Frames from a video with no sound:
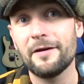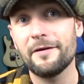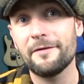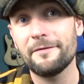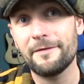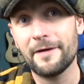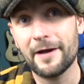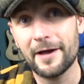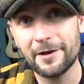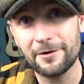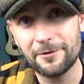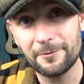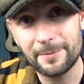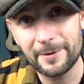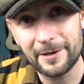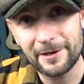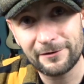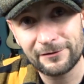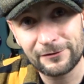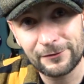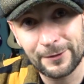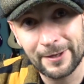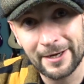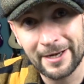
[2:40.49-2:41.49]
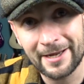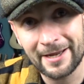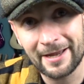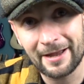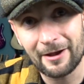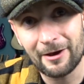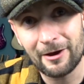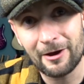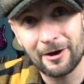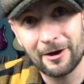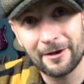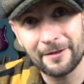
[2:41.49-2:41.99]
find your B string
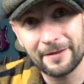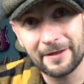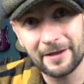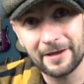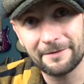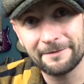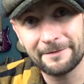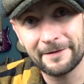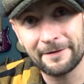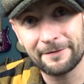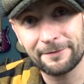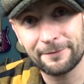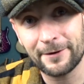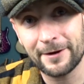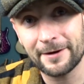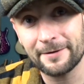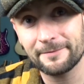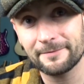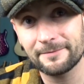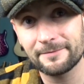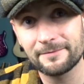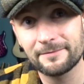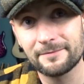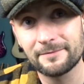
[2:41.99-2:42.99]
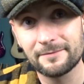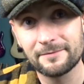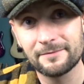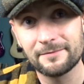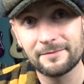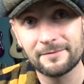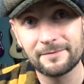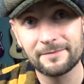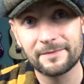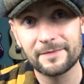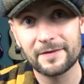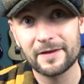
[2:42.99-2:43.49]
on the 5th fret.
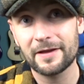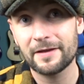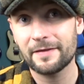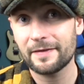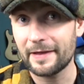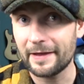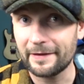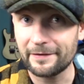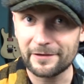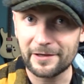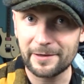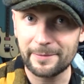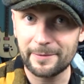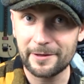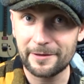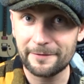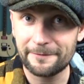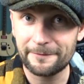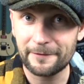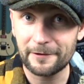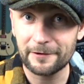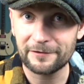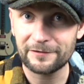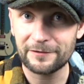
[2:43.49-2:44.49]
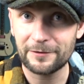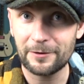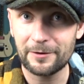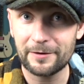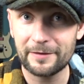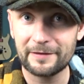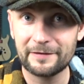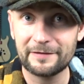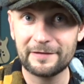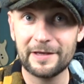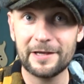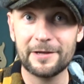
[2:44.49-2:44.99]
That's going to be the first note
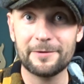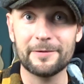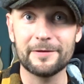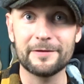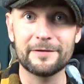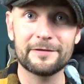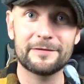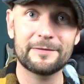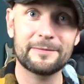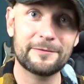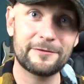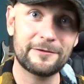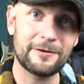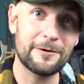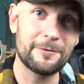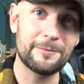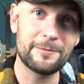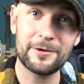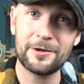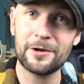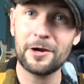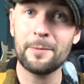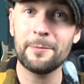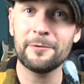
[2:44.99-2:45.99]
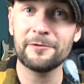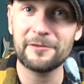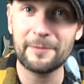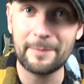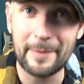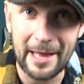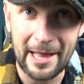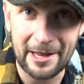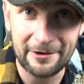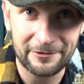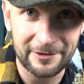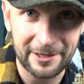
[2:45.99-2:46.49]
of the sequence. So you can almost
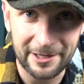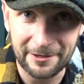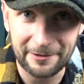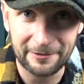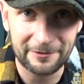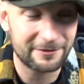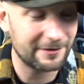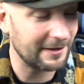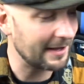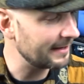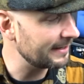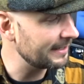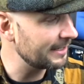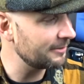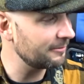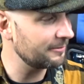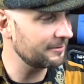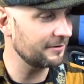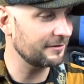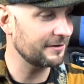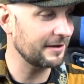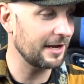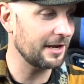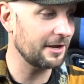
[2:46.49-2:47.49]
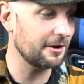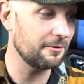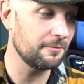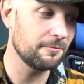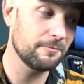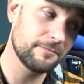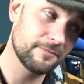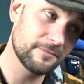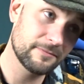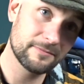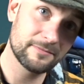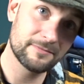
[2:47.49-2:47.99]
imagine like you're sliding into it and just kind of go
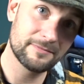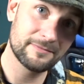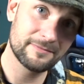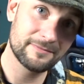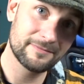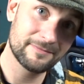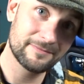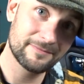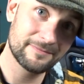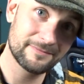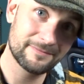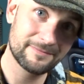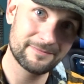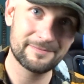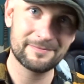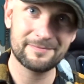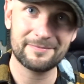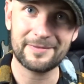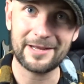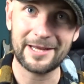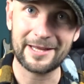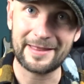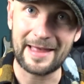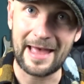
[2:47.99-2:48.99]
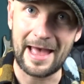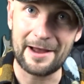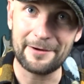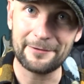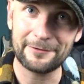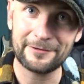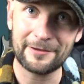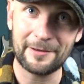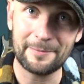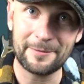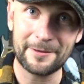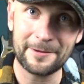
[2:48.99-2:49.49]
like that or
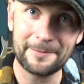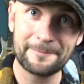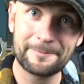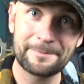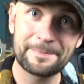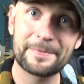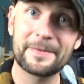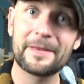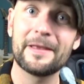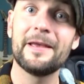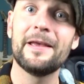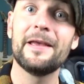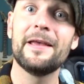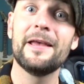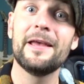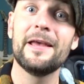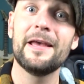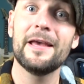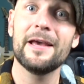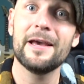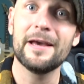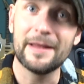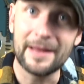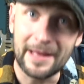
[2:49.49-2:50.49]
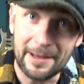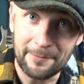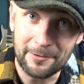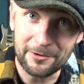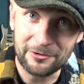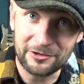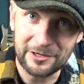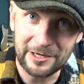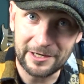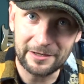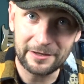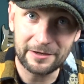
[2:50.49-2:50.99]
something. And then
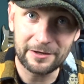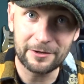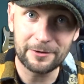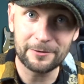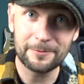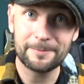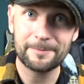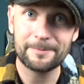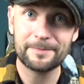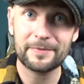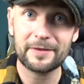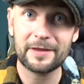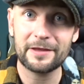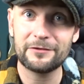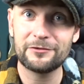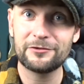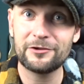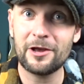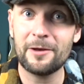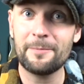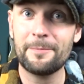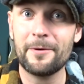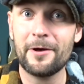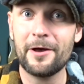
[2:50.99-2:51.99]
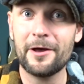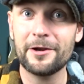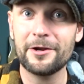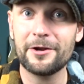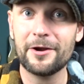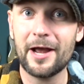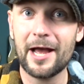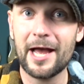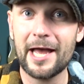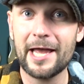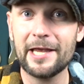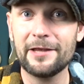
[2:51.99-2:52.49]
what you need to do is jump onto
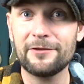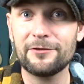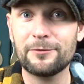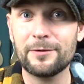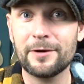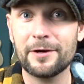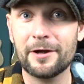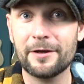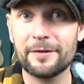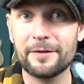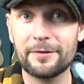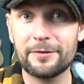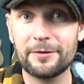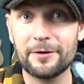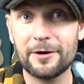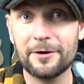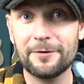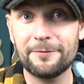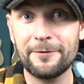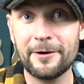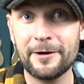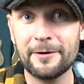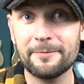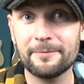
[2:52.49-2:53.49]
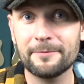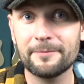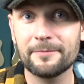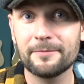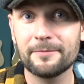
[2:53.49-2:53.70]
your high E string on the 3rd fret.